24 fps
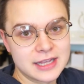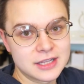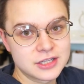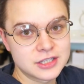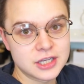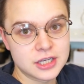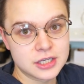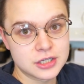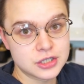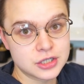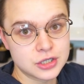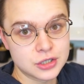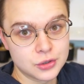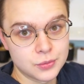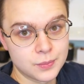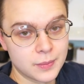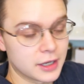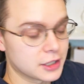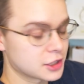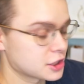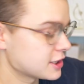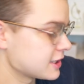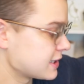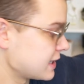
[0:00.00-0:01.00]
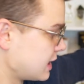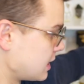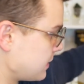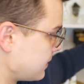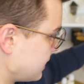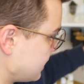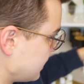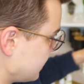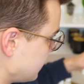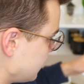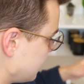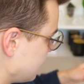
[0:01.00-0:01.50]
into too much
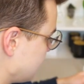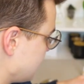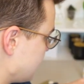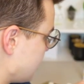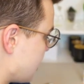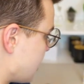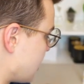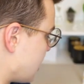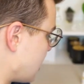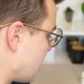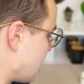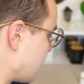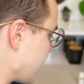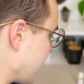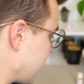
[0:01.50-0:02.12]
cinnamon. Um,